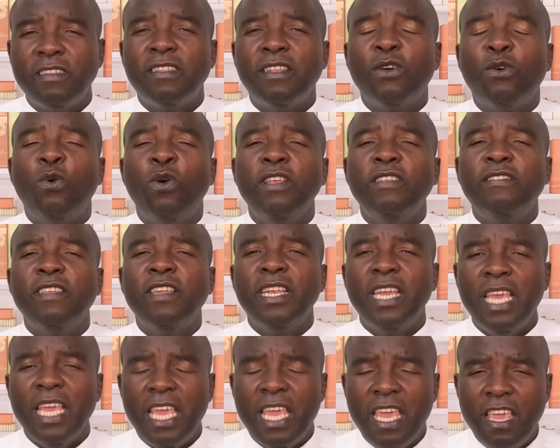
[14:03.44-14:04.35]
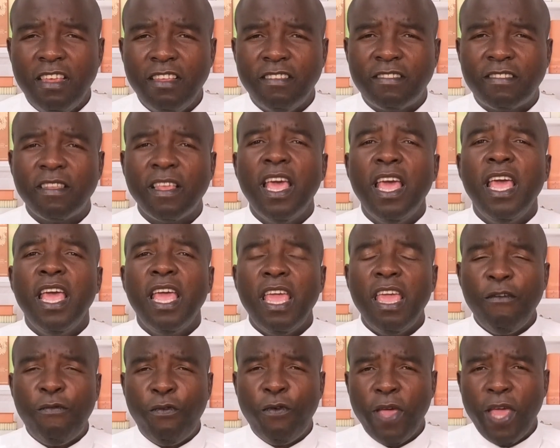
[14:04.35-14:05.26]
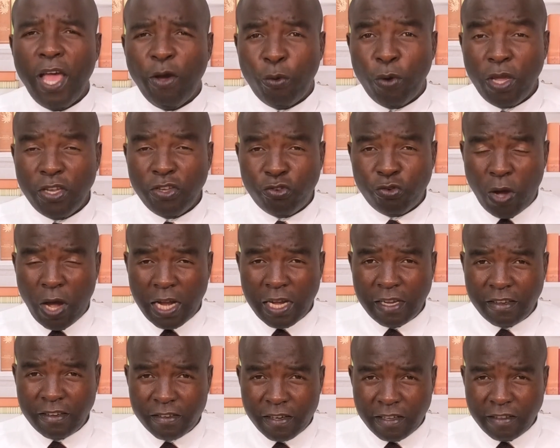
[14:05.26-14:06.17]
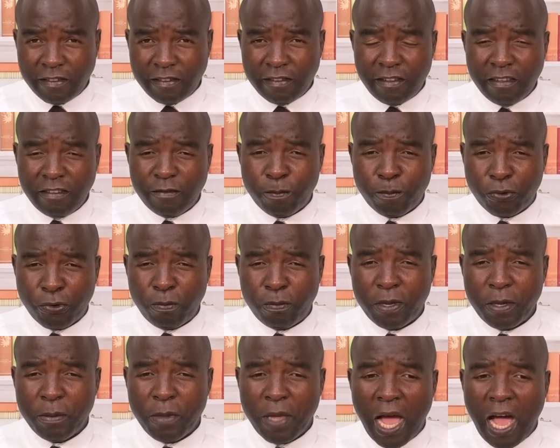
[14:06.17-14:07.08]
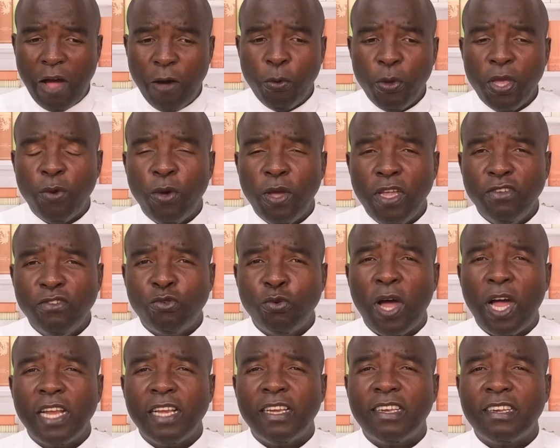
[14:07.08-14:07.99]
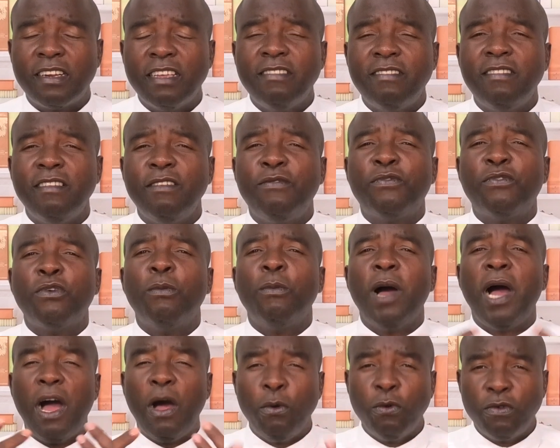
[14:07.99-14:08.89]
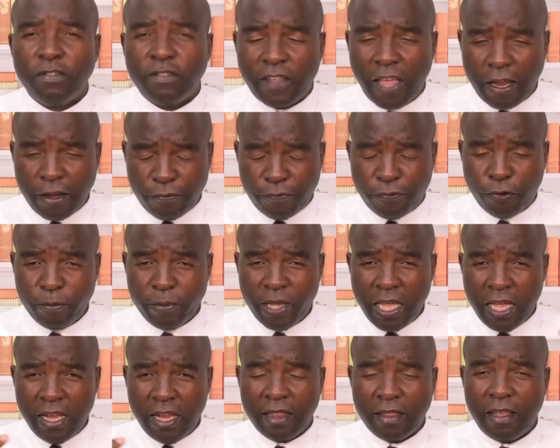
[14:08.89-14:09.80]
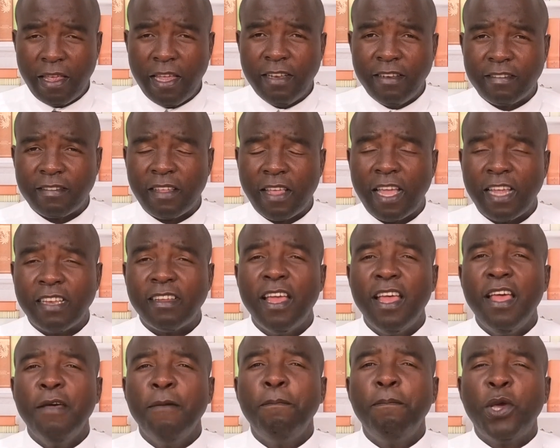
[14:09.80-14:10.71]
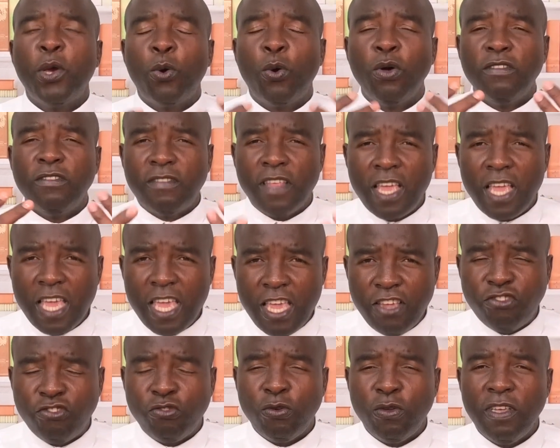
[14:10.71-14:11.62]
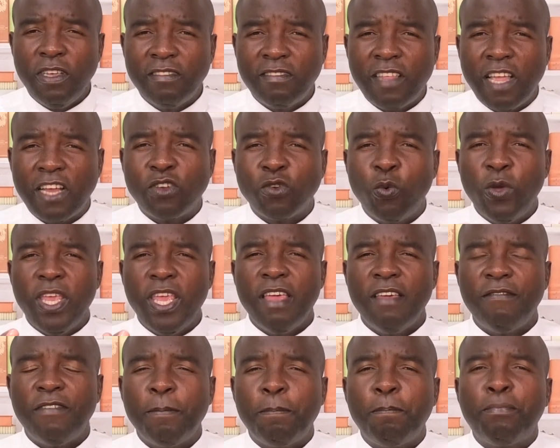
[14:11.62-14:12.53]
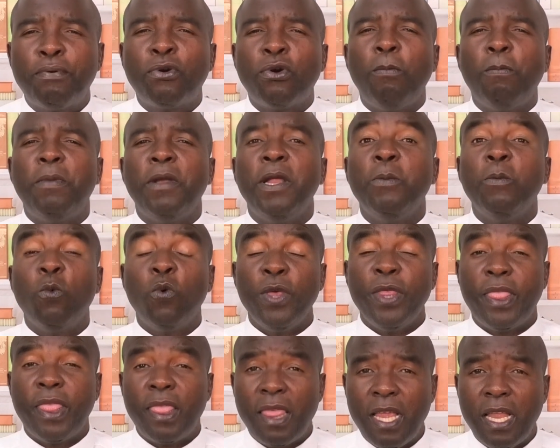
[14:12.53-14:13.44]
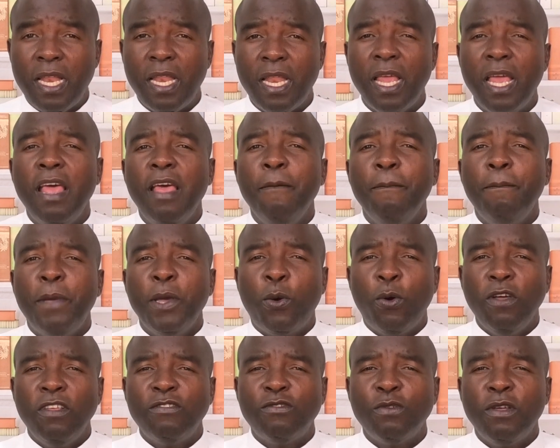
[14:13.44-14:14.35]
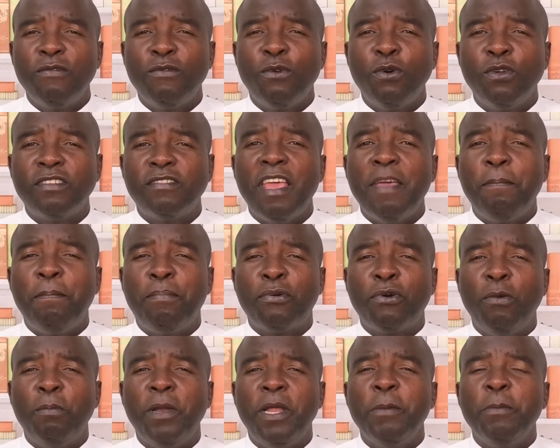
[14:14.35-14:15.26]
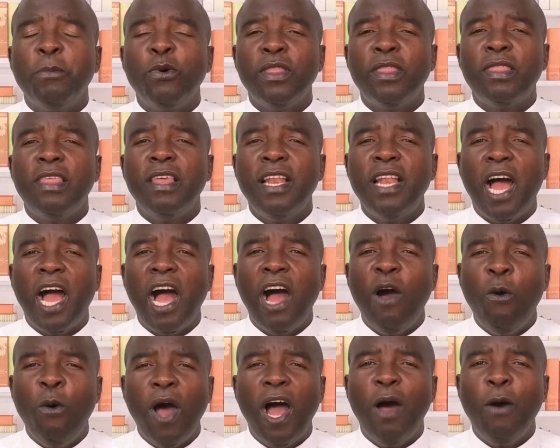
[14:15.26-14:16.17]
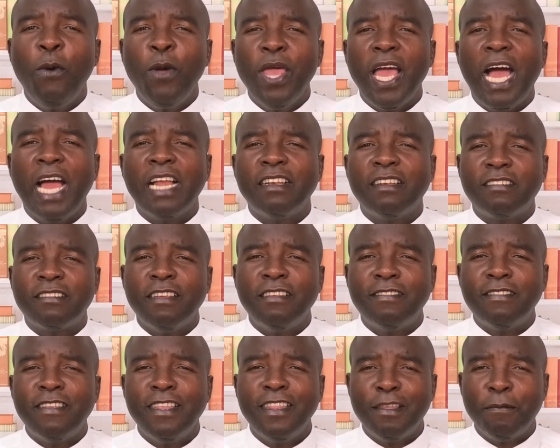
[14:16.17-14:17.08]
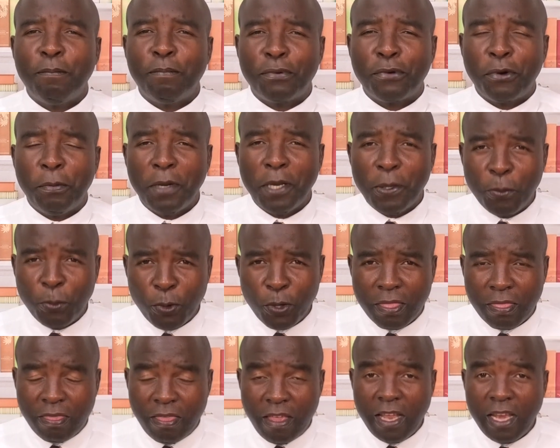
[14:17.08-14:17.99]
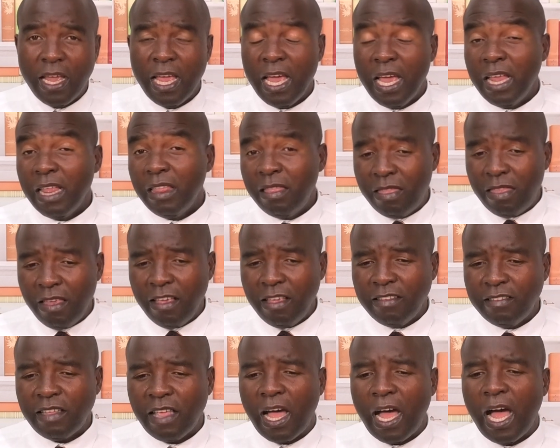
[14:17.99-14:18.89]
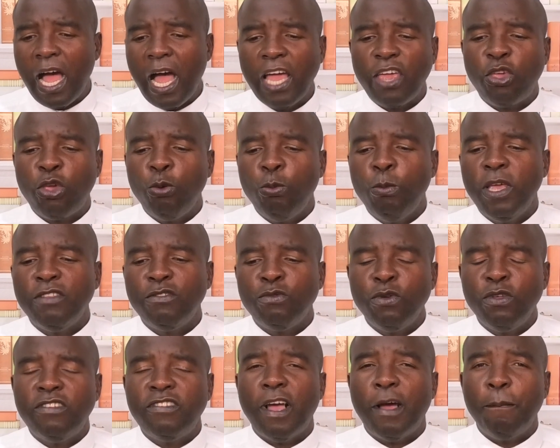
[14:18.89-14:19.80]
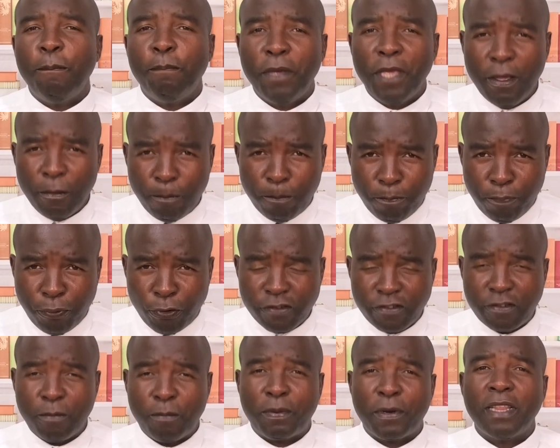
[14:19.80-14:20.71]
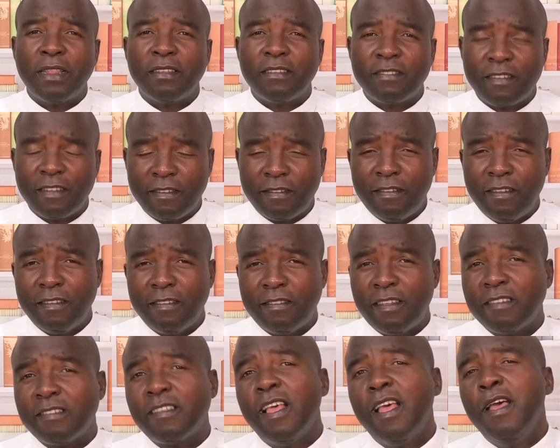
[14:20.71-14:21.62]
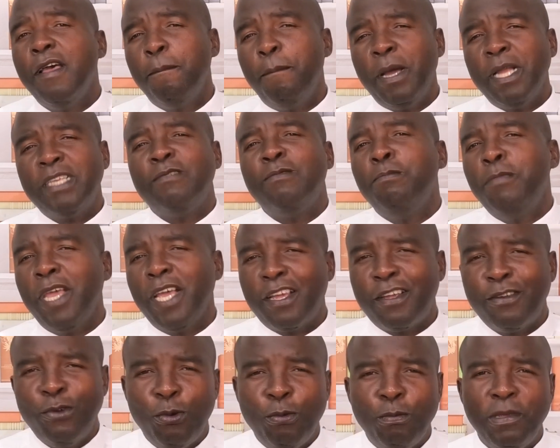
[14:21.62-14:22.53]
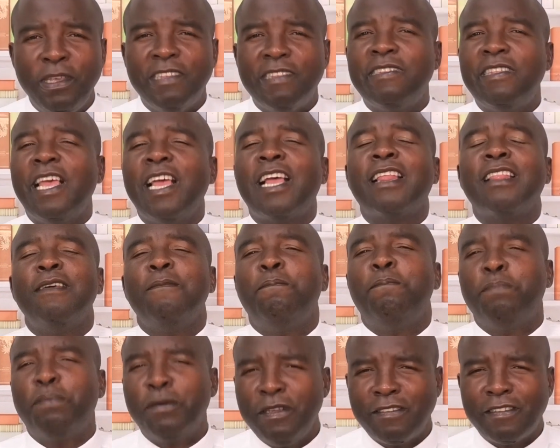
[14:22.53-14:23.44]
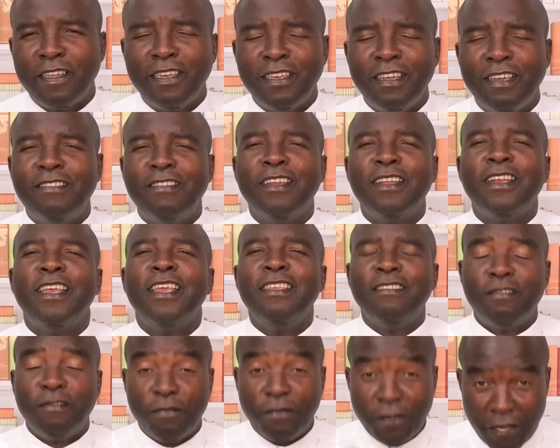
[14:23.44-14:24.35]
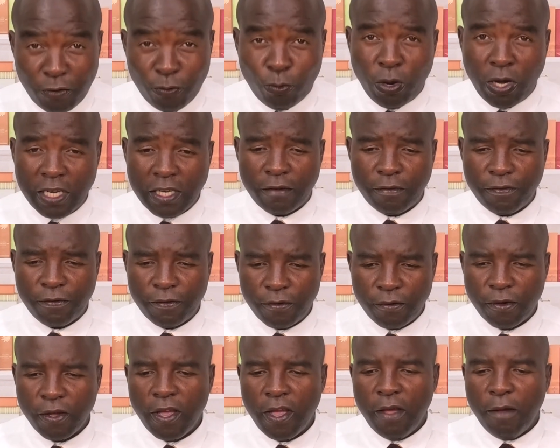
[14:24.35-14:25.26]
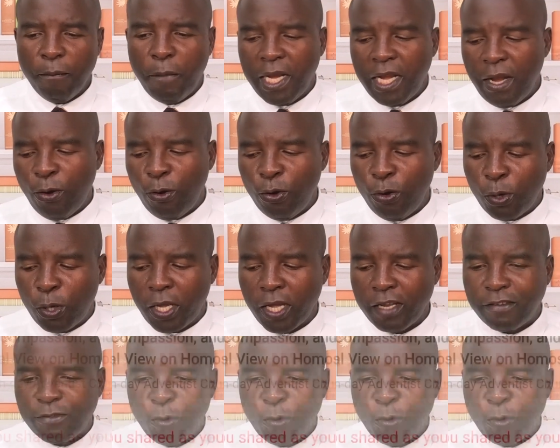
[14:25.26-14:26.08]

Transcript: The question is, if we are going to address this problem, are we going to address it from outside, from inside? Because the issue is that we have a problem within. Because we have got a problem within, how are we addressing the problem within? These are arguments which are being posed, brothers and sisters. But make no mistake, the presentation is very wonderful. But now look at